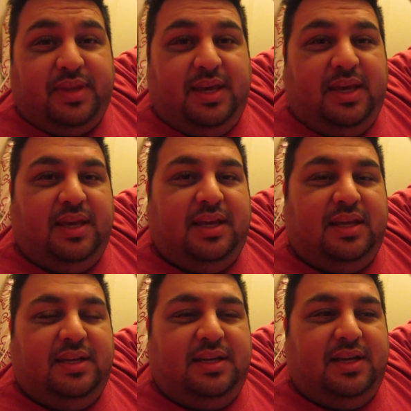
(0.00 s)

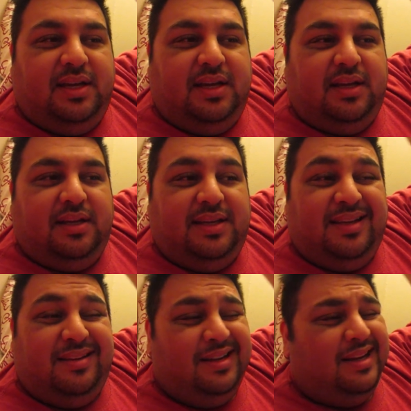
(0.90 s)
and uh,
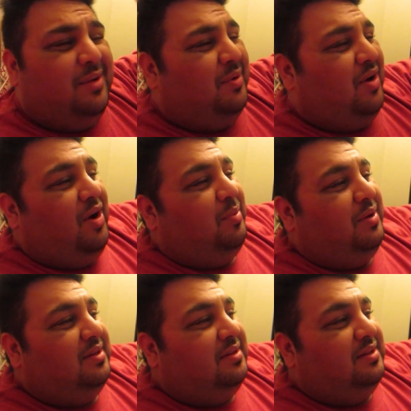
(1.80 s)
get, they're going to get rid of
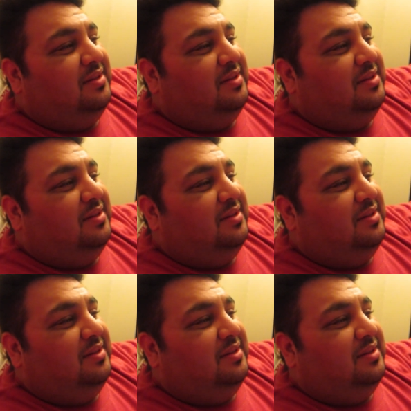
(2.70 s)
Harbaugh.